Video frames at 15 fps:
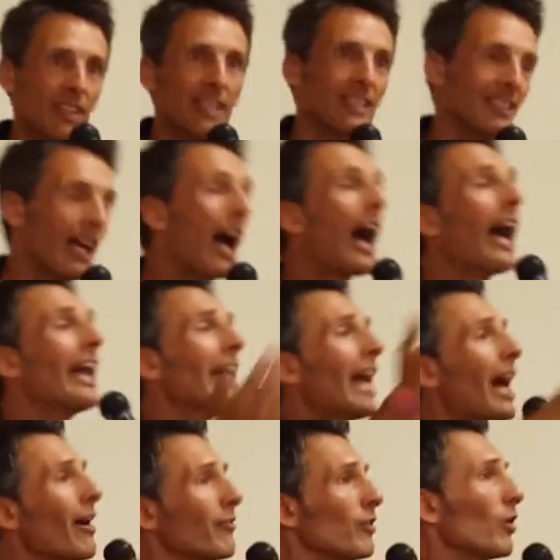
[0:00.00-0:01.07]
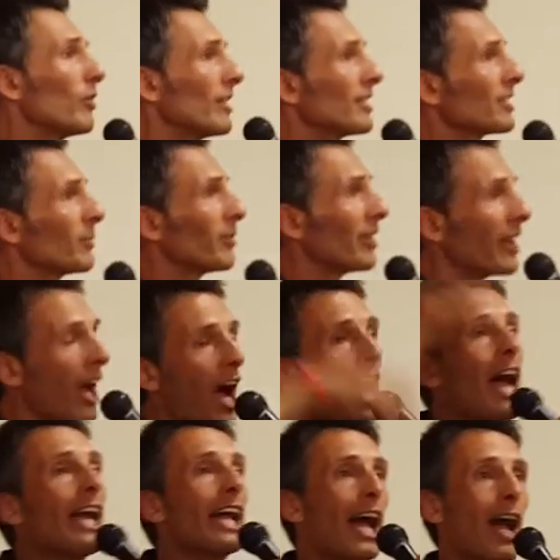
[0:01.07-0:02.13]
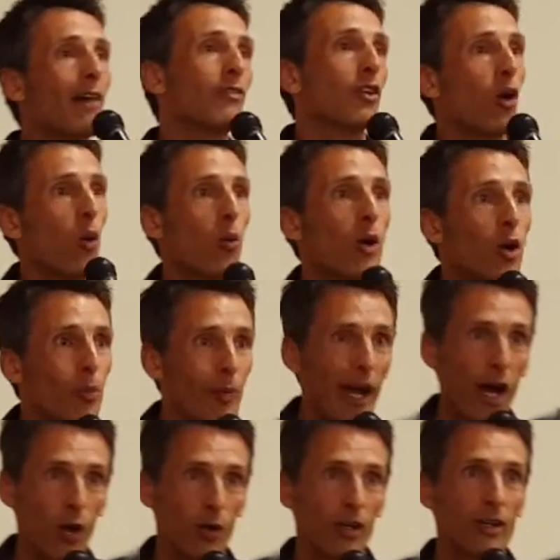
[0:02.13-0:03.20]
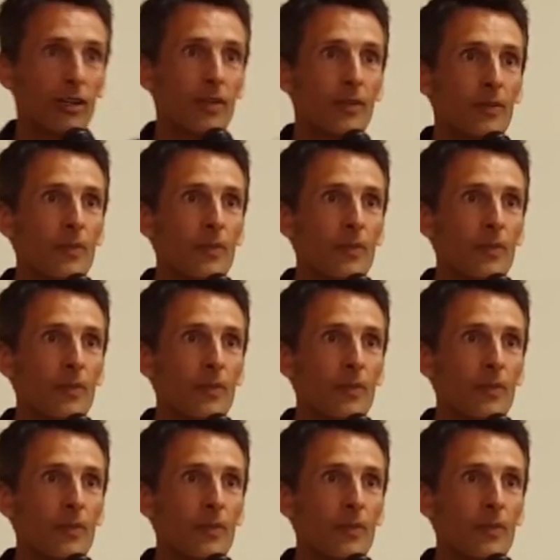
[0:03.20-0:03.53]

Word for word: to this. I have no discipline. I have no willpower.